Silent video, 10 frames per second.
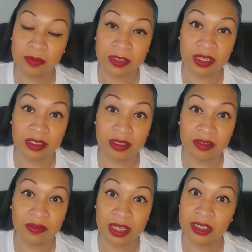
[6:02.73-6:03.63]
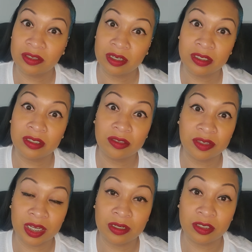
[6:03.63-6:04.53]
possessive and trying
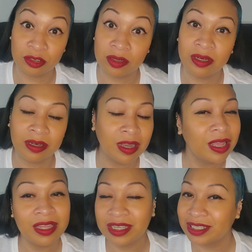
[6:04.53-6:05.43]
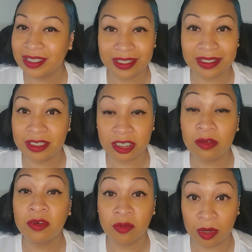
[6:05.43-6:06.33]
to control her.
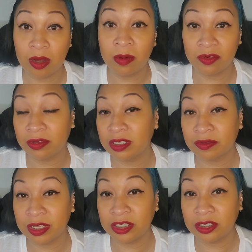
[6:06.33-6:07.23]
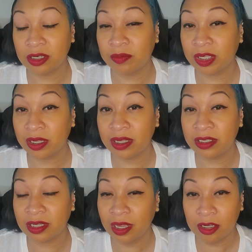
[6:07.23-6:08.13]
She will walk away from this relationship
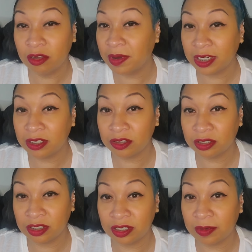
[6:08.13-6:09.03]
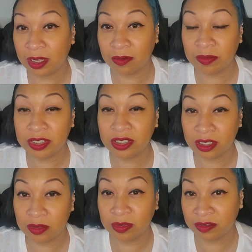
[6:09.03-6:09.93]
because nobody controls the Gemini woman. She
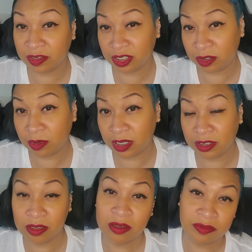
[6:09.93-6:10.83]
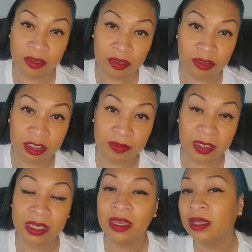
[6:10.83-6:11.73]
does what the fuck she wants. So if you don't trust me,